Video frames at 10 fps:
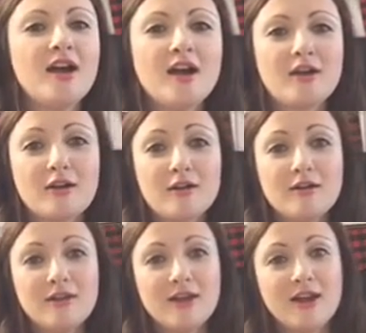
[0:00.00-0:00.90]
a
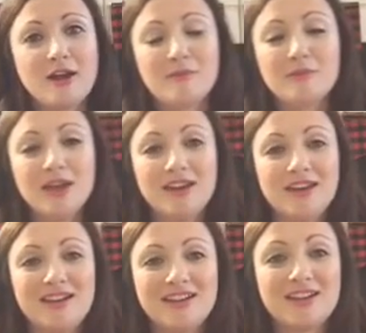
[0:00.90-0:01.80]
girl in
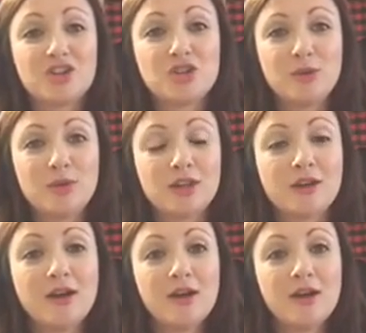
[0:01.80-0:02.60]
a country that wouldn't